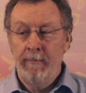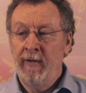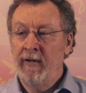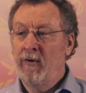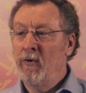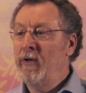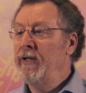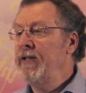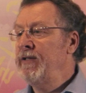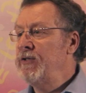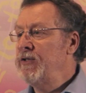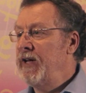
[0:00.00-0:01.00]
But
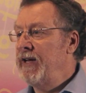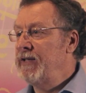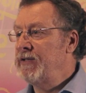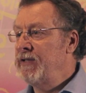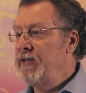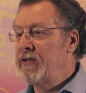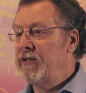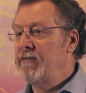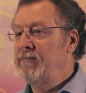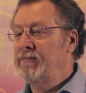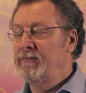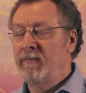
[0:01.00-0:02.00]
according to Genesis,
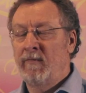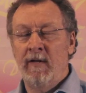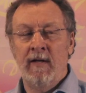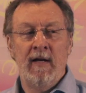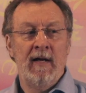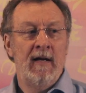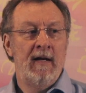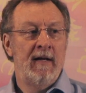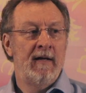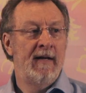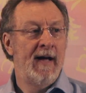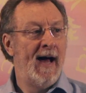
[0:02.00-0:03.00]

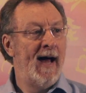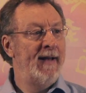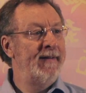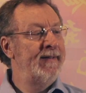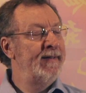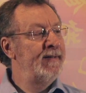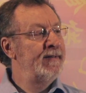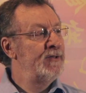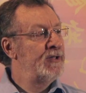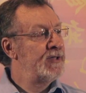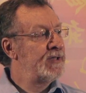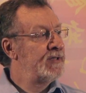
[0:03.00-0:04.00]
God didn't
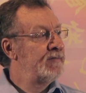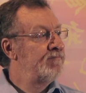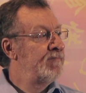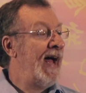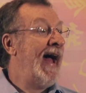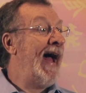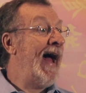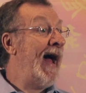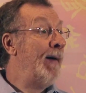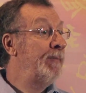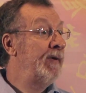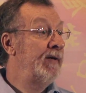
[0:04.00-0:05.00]
just
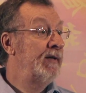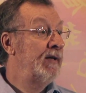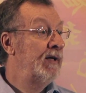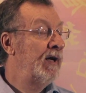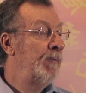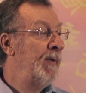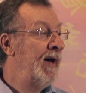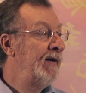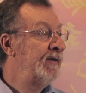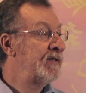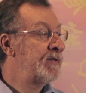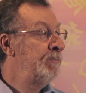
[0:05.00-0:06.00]
happen
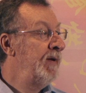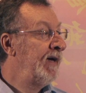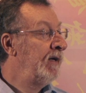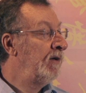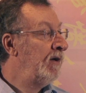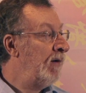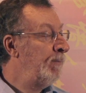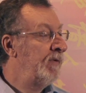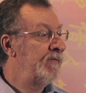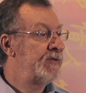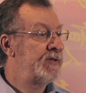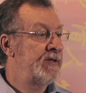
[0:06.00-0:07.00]
upon this big lump
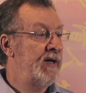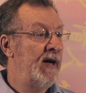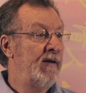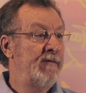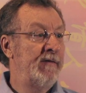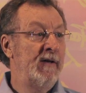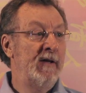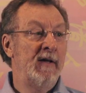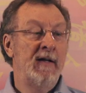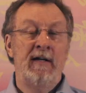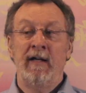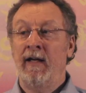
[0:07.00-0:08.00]
of stuff
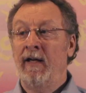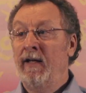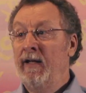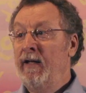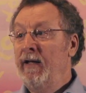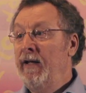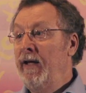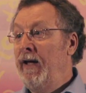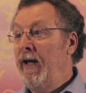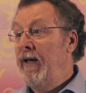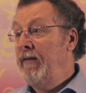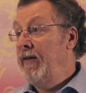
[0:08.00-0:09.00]

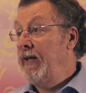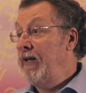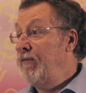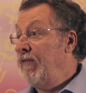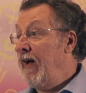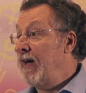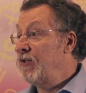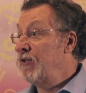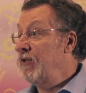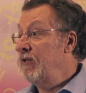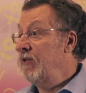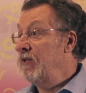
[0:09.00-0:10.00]
that he
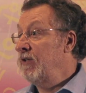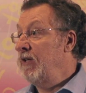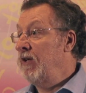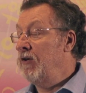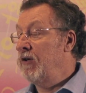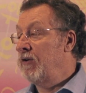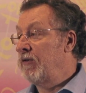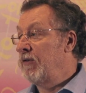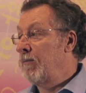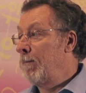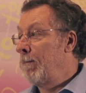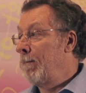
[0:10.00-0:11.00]
fashioned into the earth.